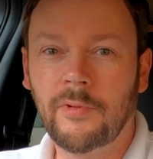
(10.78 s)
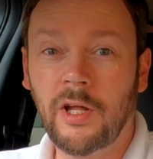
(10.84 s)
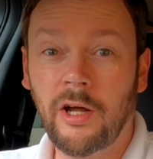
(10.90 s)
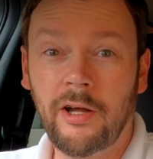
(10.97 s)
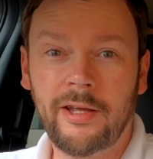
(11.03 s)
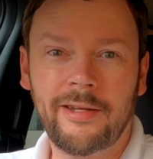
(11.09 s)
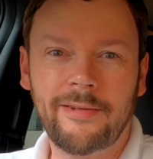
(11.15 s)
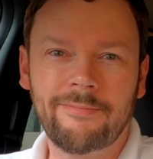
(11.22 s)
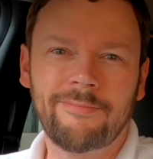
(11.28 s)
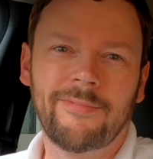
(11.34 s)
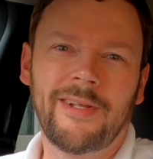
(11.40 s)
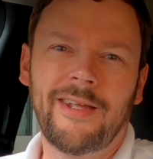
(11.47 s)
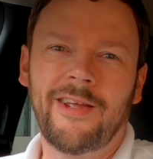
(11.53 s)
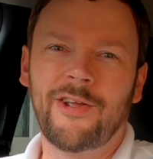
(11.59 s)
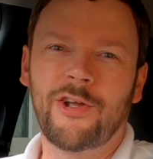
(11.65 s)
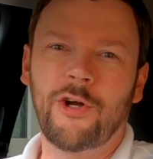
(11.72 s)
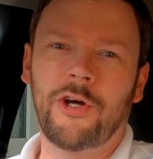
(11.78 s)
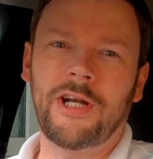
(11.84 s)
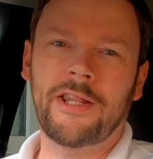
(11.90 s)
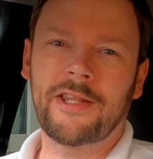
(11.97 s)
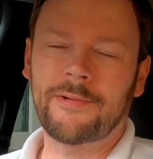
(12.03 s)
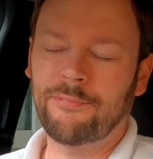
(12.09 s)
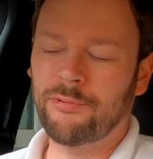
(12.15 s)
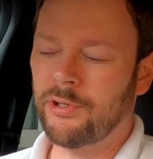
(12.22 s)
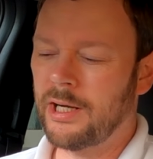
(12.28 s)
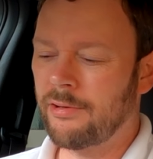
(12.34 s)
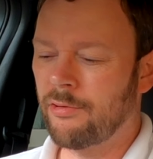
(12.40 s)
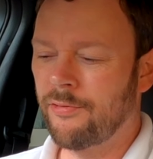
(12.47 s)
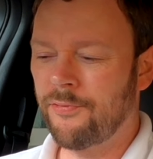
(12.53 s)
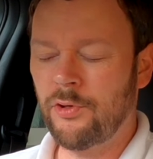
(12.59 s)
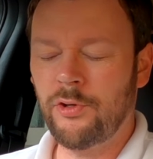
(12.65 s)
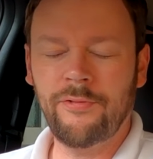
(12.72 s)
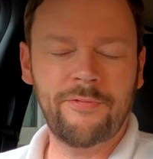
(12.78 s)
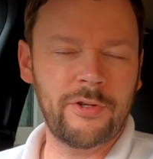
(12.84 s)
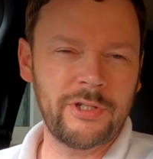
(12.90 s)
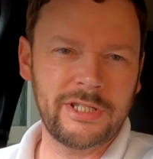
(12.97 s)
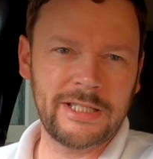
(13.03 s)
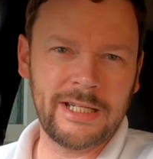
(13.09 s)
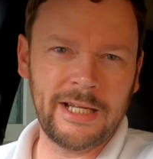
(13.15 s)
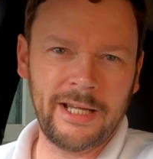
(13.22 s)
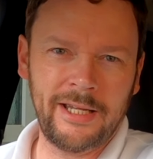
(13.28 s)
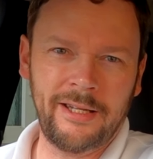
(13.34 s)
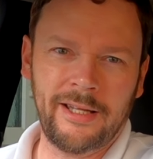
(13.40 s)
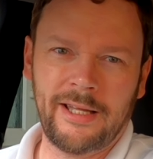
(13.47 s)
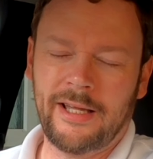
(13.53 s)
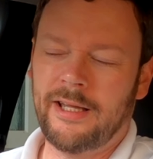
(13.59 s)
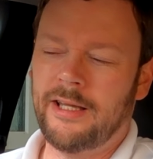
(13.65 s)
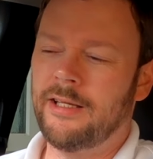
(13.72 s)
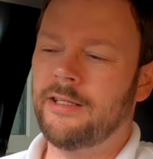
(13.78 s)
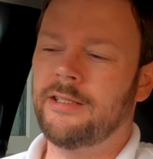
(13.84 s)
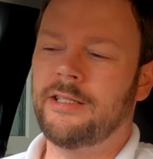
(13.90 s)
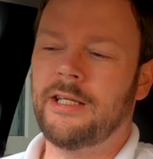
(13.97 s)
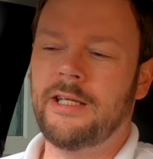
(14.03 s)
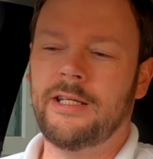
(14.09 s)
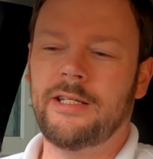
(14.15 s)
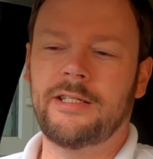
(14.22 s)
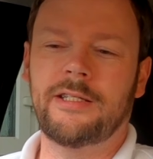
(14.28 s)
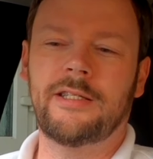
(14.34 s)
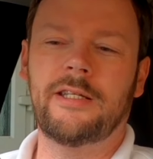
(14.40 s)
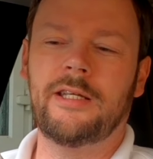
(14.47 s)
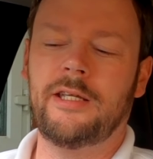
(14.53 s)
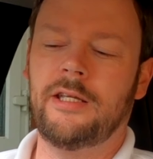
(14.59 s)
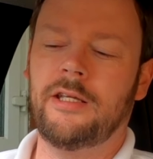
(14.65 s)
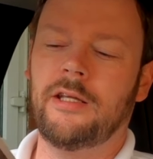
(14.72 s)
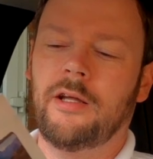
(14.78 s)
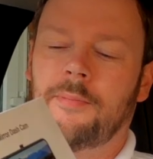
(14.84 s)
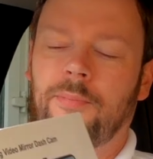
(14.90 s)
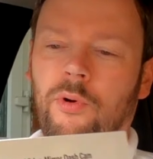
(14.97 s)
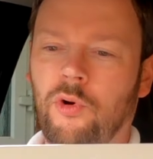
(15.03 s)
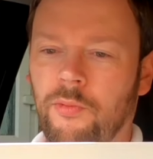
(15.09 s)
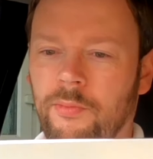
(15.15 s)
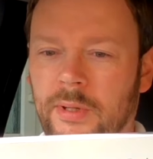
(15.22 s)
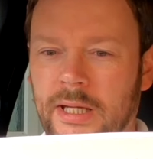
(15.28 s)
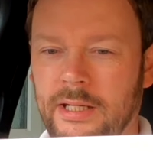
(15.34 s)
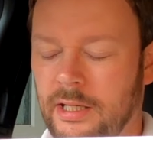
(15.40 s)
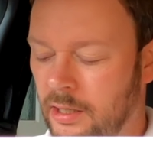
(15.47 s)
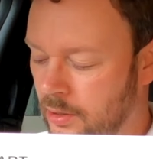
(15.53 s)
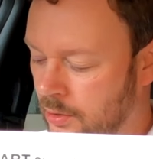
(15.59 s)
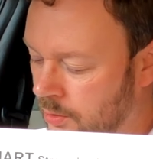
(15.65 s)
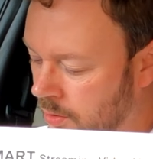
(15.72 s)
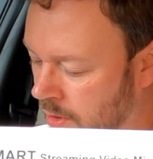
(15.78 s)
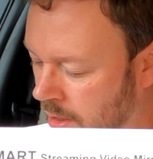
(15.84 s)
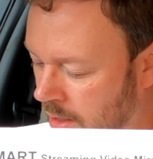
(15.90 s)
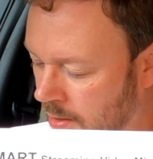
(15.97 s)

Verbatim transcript: Hi, got another product review for you today and it's the Pormido